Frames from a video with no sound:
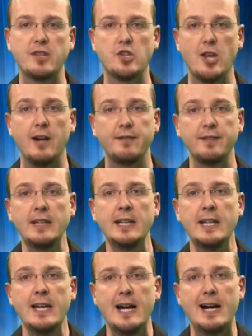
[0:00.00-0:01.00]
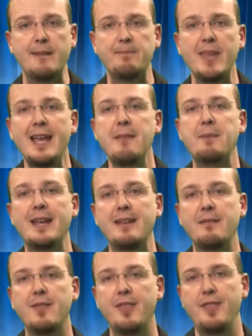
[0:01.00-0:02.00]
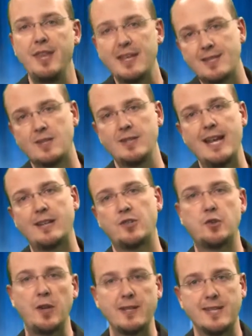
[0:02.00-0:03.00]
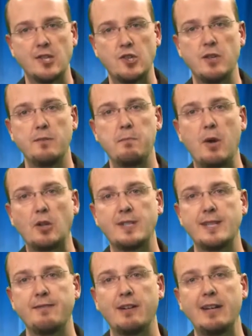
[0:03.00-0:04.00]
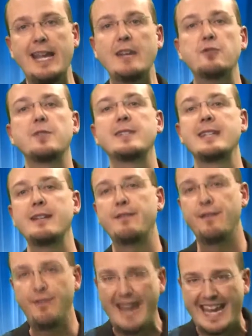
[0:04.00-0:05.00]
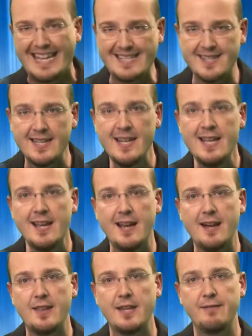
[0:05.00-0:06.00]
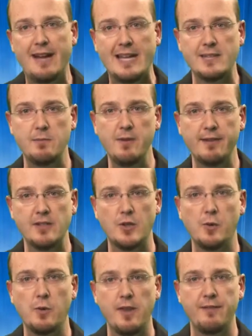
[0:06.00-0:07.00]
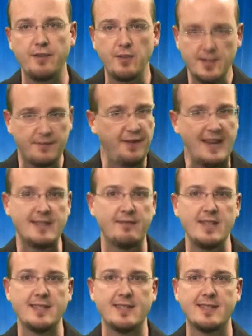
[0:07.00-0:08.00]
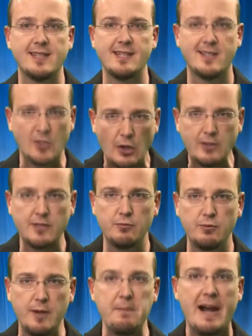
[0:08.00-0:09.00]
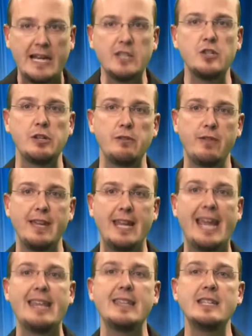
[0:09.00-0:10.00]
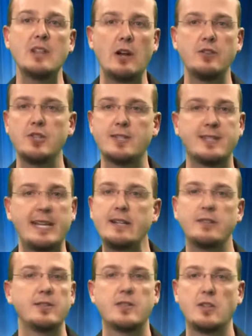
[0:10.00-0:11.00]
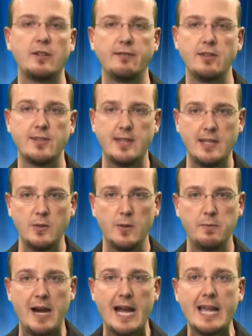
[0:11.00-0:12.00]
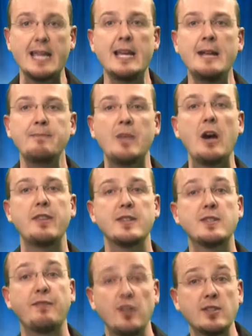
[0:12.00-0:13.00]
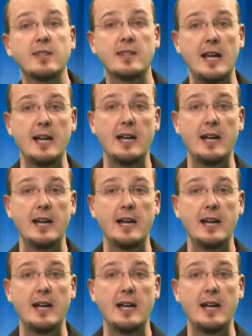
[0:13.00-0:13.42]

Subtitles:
the shelf. But this next transition marks a very interesting phase that Avaya is moving to, where the first phase of this is to start to remind you that, hey, these are just standard servers that you would buy. Now, this first